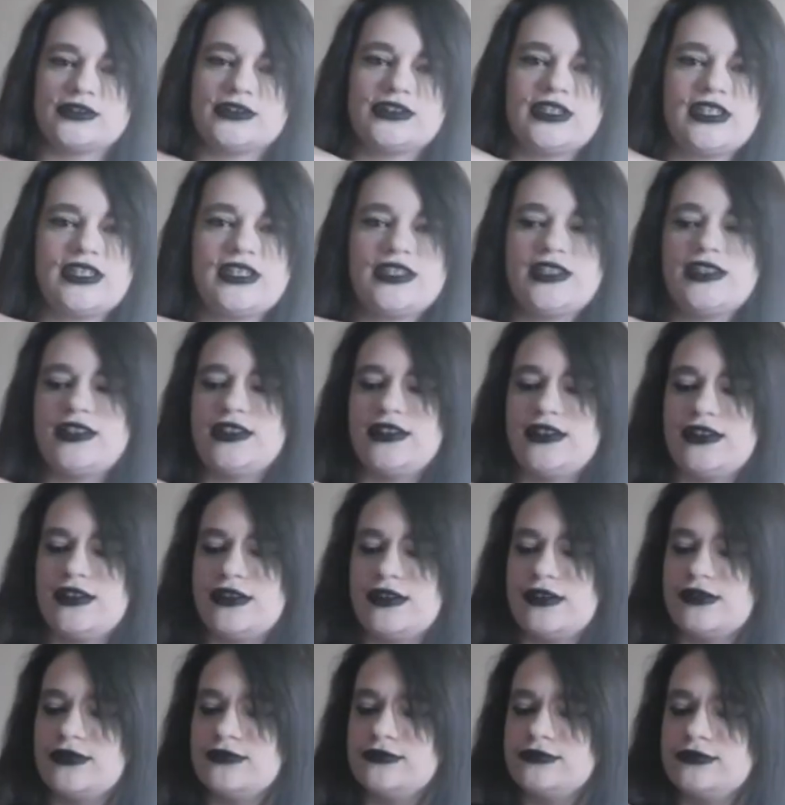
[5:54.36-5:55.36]
they
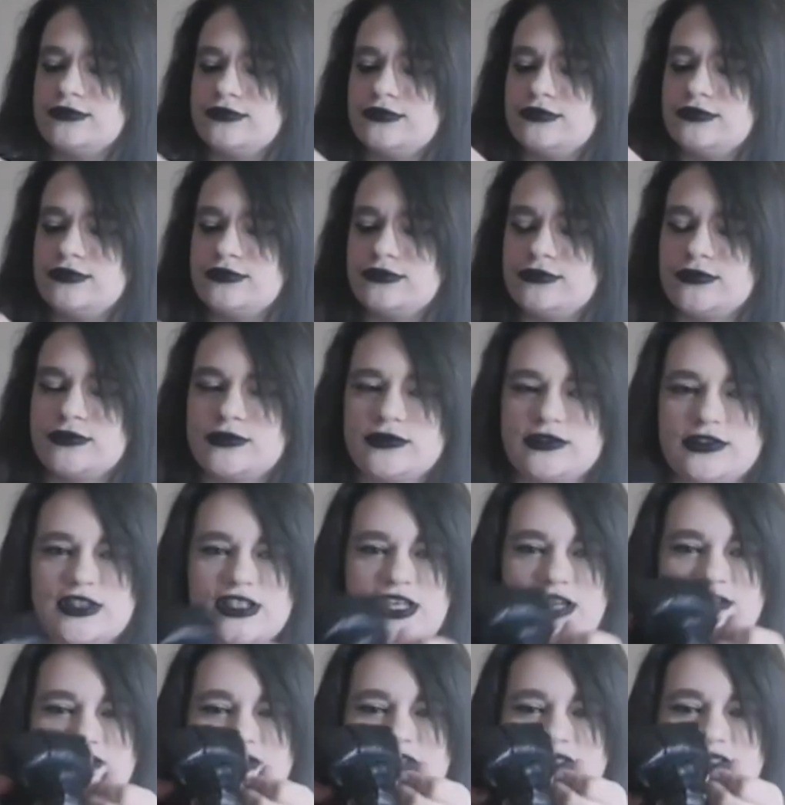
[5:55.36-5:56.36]

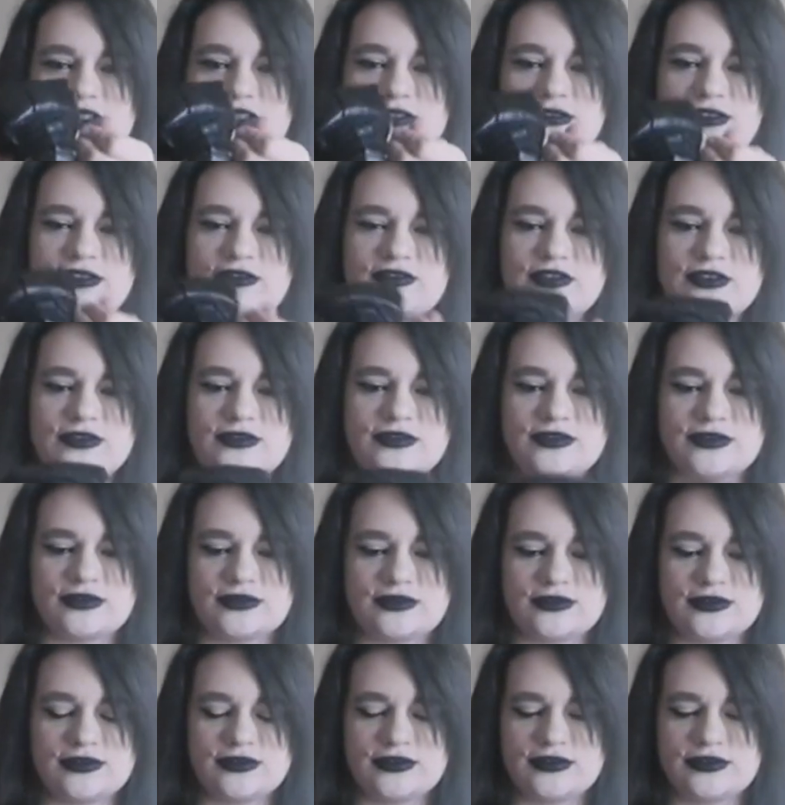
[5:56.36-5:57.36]
they obviously don't have
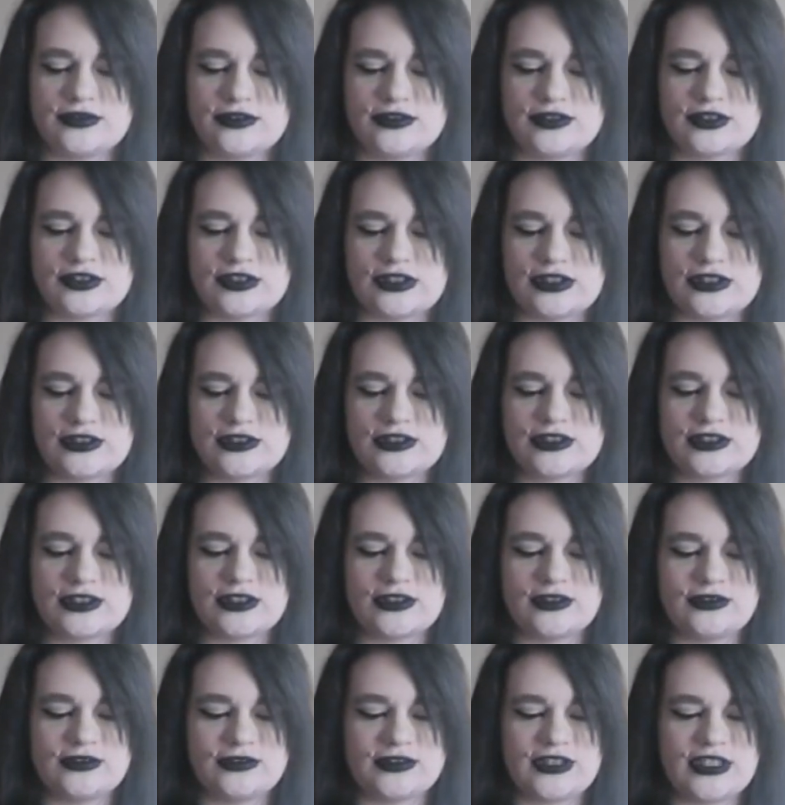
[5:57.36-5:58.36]
strings,
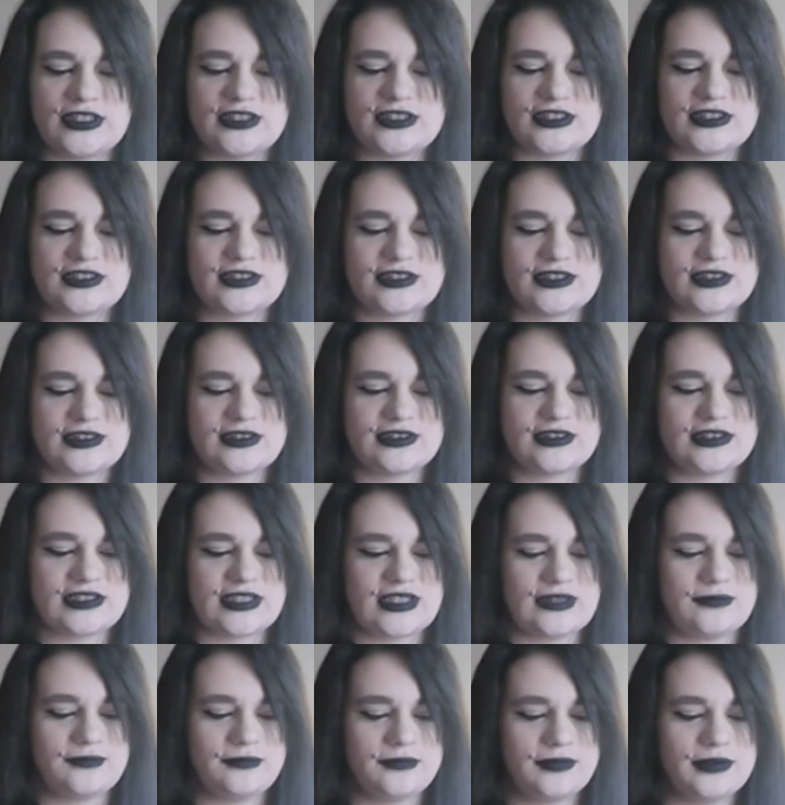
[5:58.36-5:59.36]
so they just
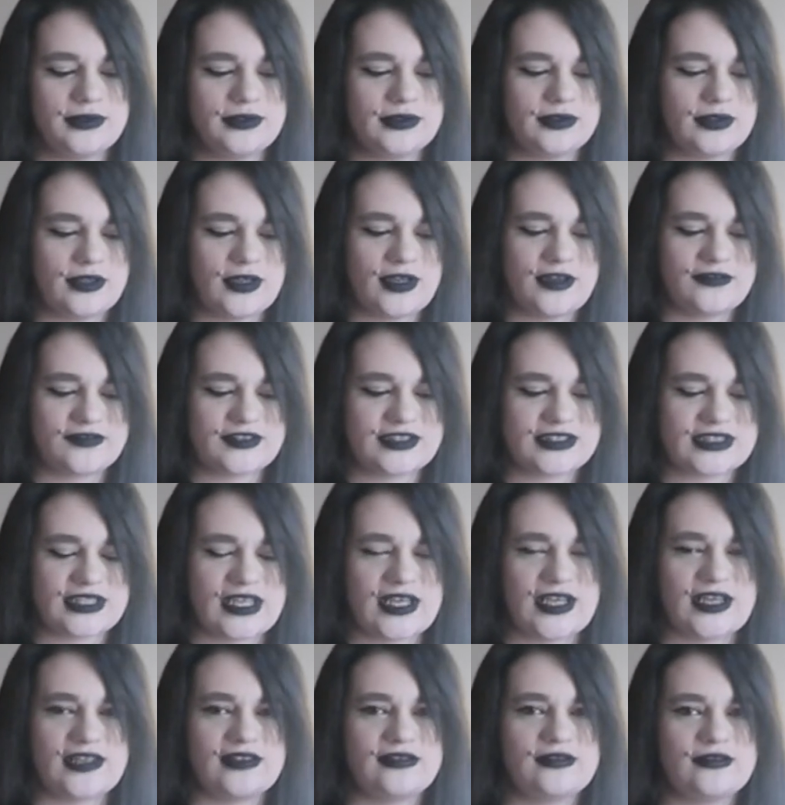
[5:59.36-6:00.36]
zip off the
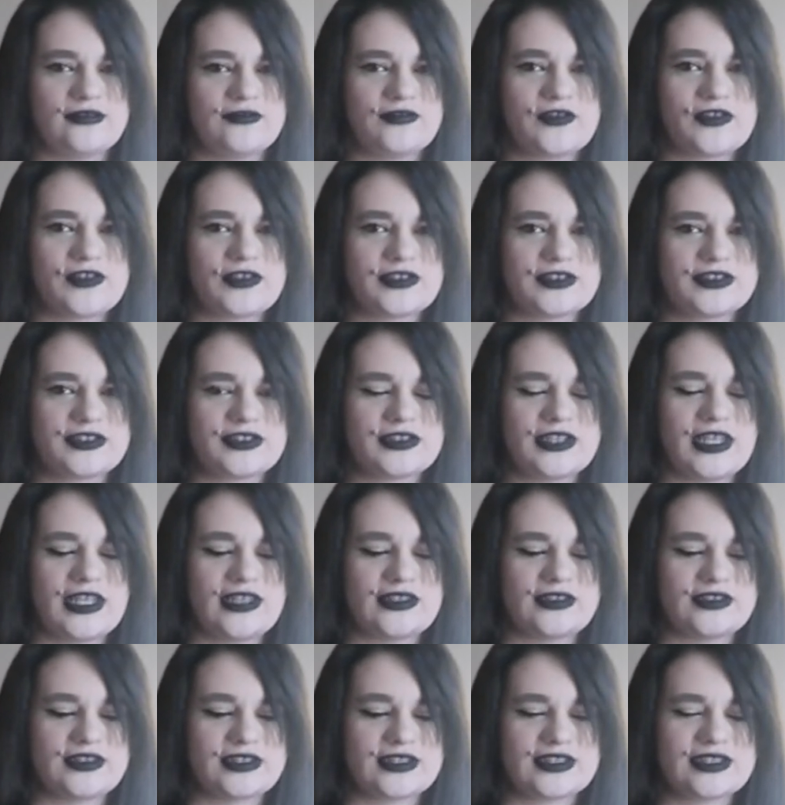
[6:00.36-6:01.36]
side of course you
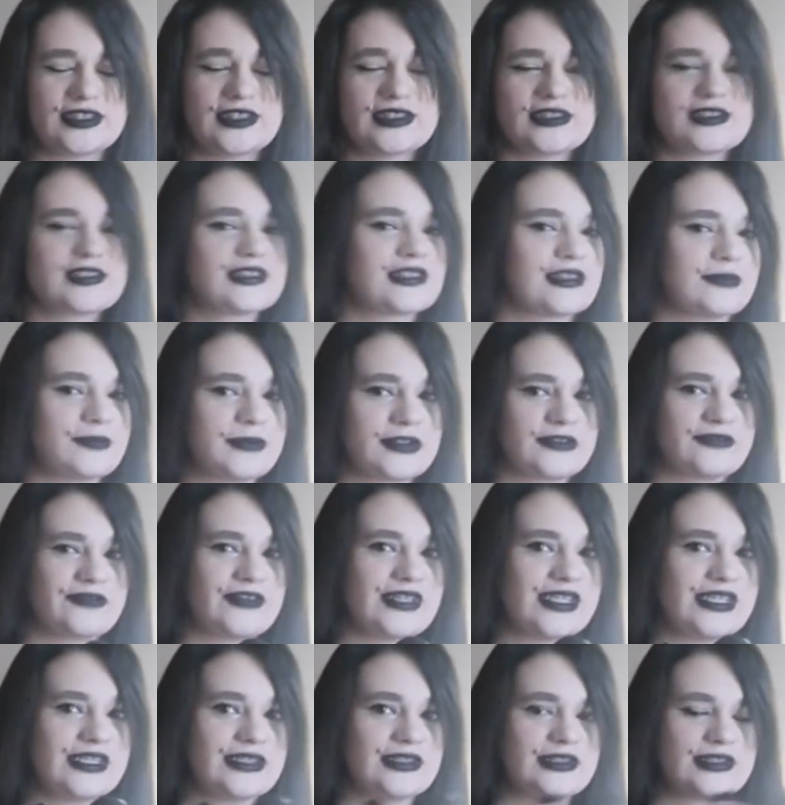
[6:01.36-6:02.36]
can't just slip your
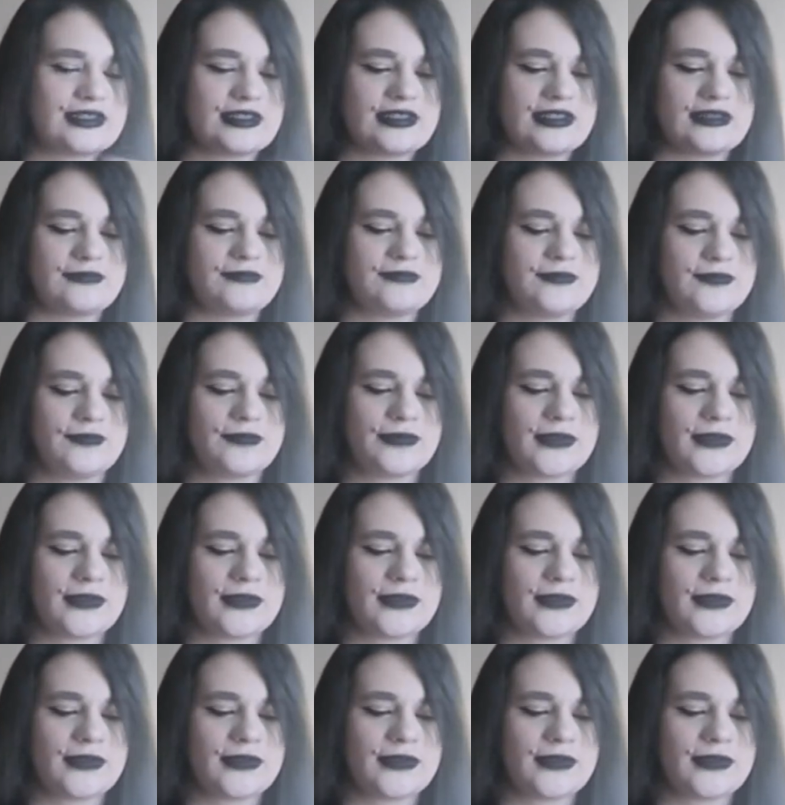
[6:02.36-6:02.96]
feet in.